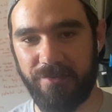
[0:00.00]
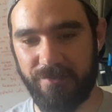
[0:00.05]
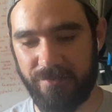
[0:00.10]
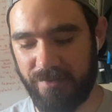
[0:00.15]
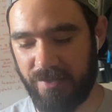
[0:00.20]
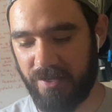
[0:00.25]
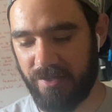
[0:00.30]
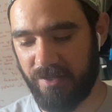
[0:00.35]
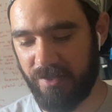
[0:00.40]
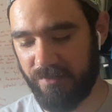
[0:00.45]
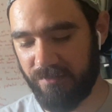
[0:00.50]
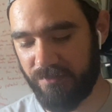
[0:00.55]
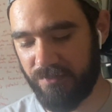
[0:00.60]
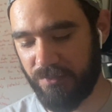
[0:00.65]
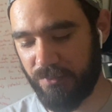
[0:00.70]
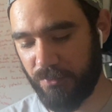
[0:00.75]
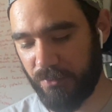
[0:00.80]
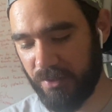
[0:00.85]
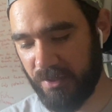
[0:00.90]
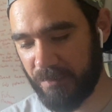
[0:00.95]
That gets
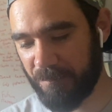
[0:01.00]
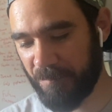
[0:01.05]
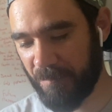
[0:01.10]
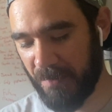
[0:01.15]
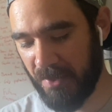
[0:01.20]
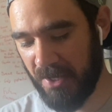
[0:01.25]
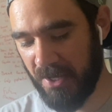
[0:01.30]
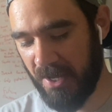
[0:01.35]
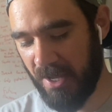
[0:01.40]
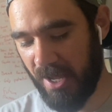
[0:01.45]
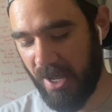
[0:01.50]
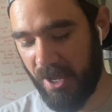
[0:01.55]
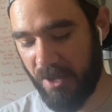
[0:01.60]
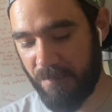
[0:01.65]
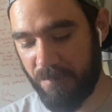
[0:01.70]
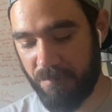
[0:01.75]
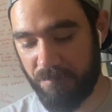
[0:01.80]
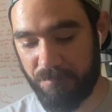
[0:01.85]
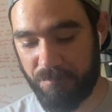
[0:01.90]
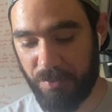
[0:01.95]
annoying.
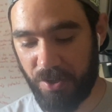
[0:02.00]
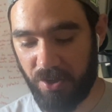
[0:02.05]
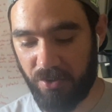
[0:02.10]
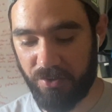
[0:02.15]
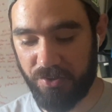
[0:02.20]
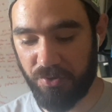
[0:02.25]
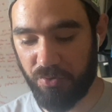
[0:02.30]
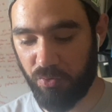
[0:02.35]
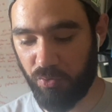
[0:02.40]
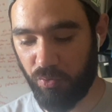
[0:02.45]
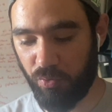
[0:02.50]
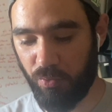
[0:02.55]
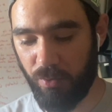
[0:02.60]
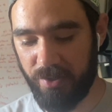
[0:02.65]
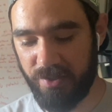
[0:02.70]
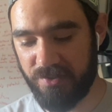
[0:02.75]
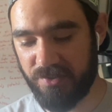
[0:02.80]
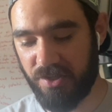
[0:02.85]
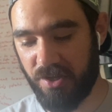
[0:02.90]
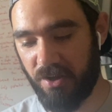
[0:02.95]
But I
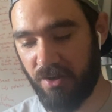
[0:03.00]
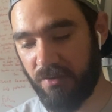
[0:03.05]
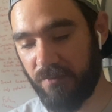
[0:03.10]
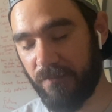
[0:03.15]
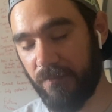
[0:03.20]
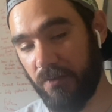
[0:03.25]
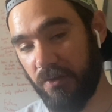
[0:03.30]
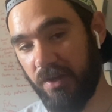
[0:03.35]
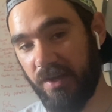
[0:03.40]
always go for